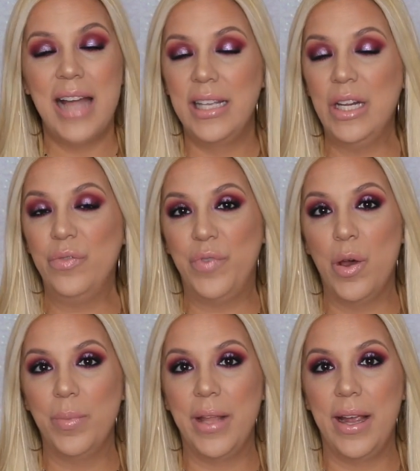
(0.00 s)
I didn't
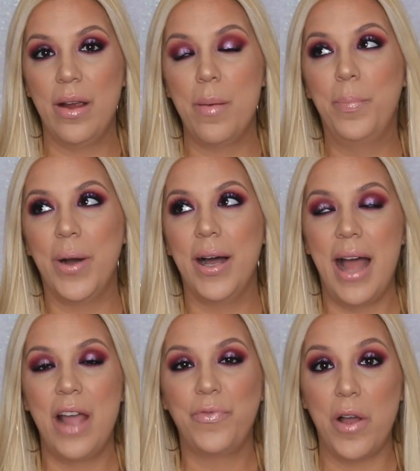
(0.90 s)
film there,
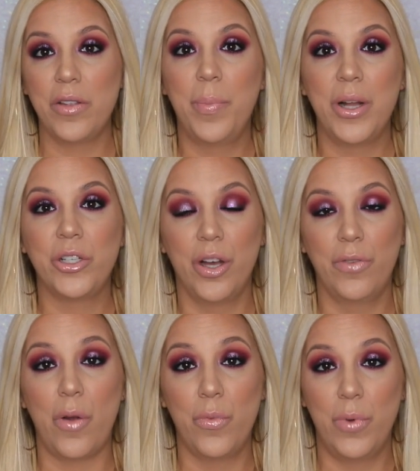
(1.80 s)
but I found a bunch
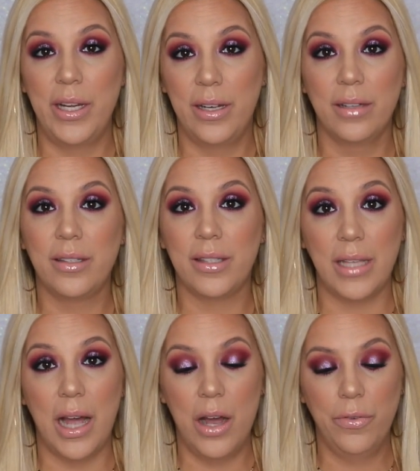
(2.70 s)
of really good
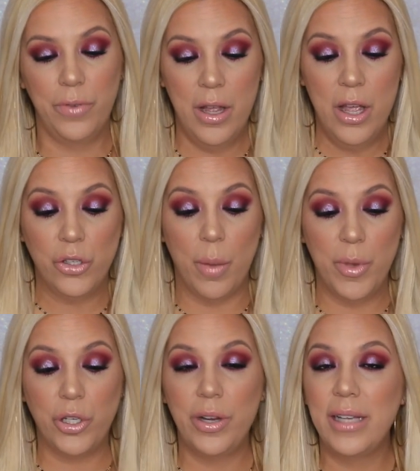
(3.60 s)
stuff. So I'm
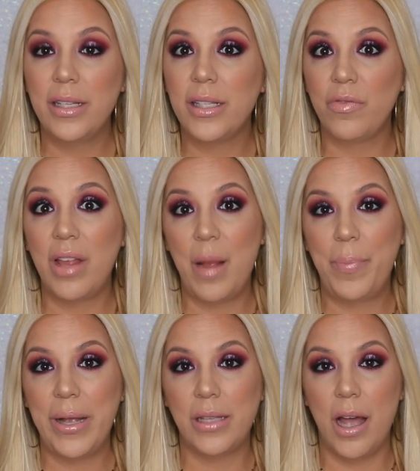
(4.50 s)
going to show you guys the stuff that I
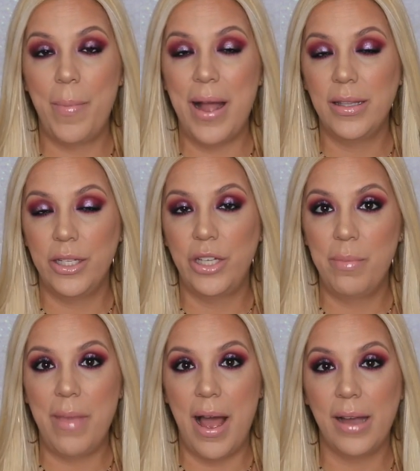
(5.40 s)
picked up at
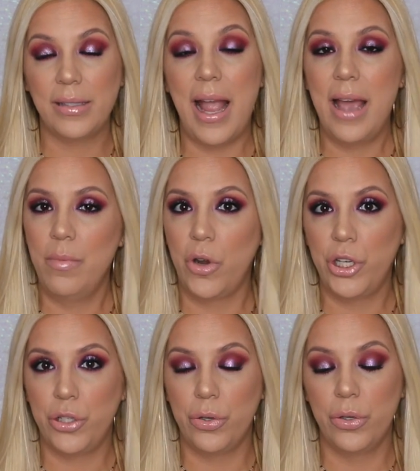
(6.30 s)
TJ Maxx and
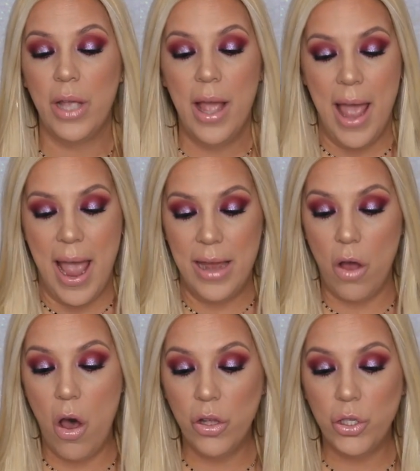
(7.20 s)
Marshalls. And
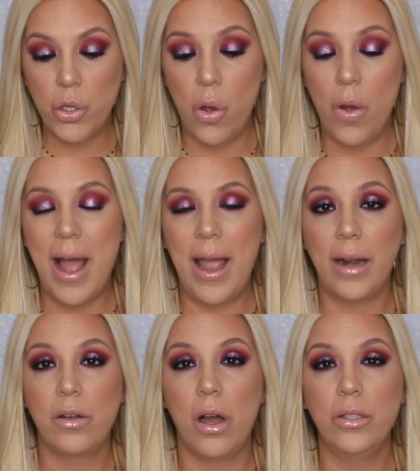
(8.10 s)
also, I
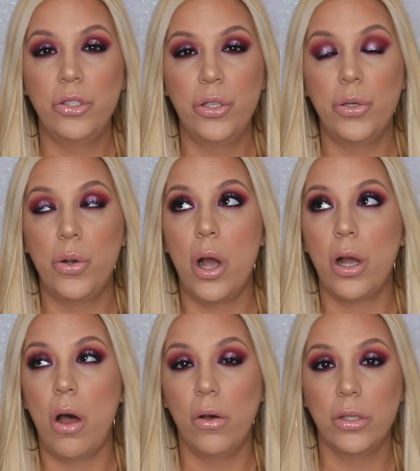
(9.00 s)
had gone to
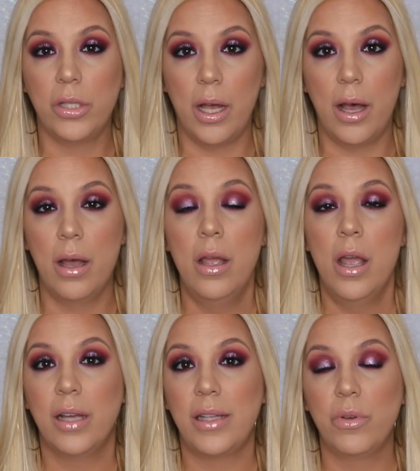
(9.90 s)
Ulta
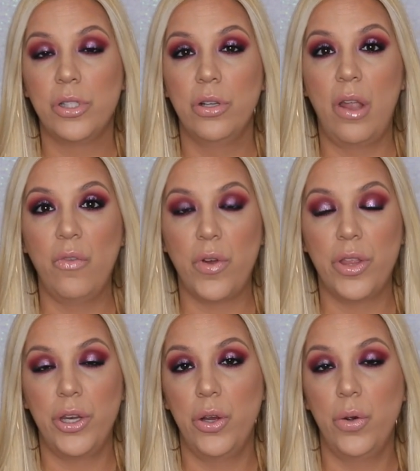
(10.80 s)
because I was looking for
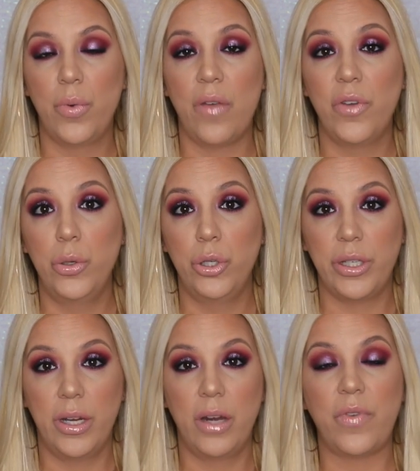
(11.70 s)
the new
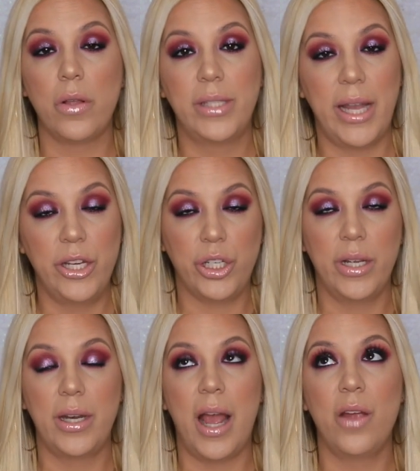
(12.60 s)
Revolution
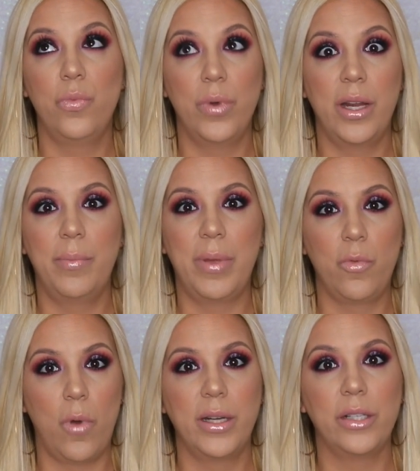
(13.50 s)
foundation. I really
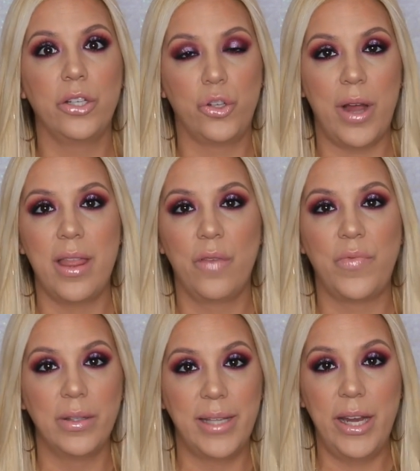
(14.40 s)
been wanting to try that
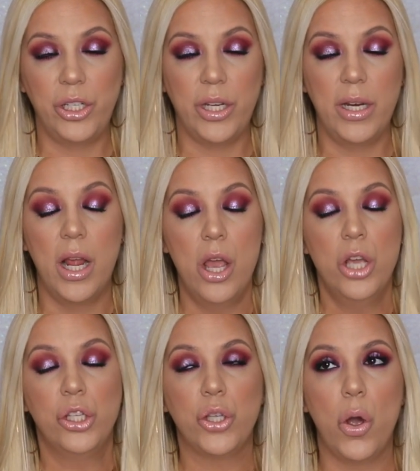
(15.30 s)
foundation.
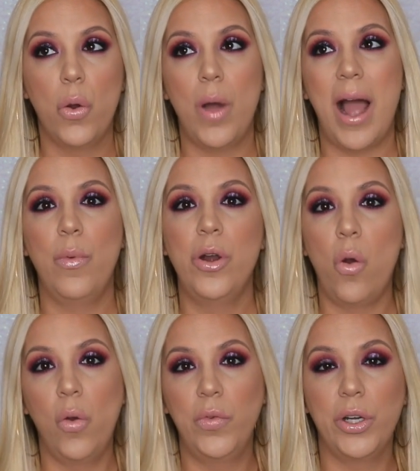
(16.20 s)
So I went
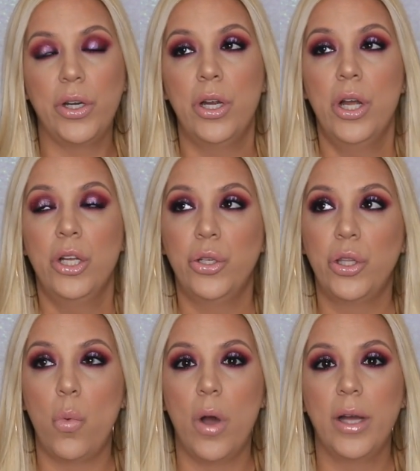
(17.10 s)
over to
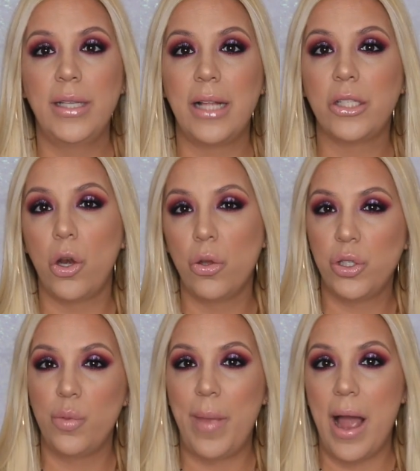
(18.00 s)
the one that's close
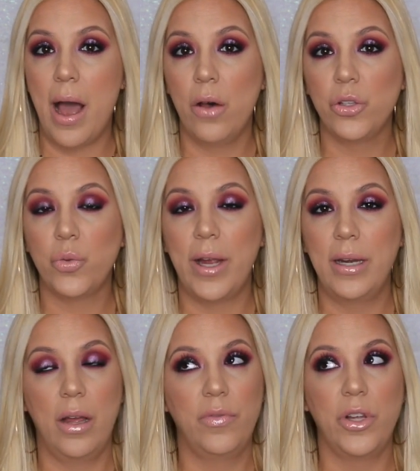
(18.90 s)
to my house where I
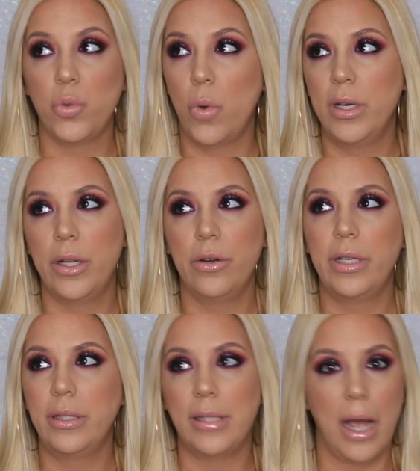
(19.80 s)
live. There's one
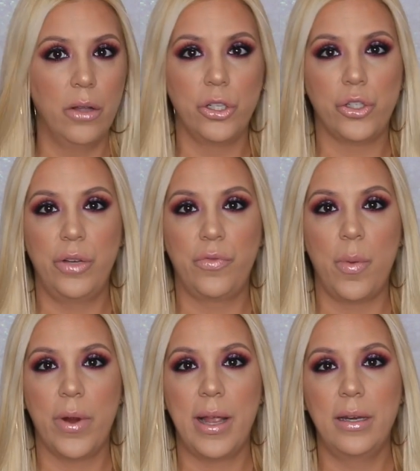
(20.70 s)
literally down the street
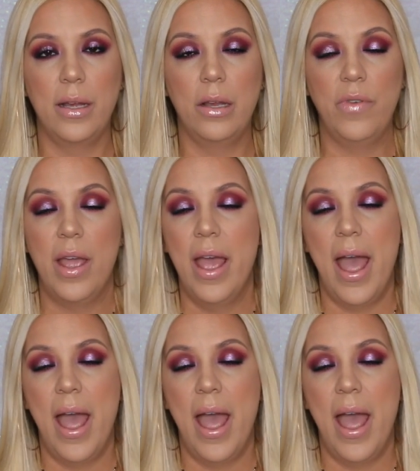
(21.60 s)
from where I live.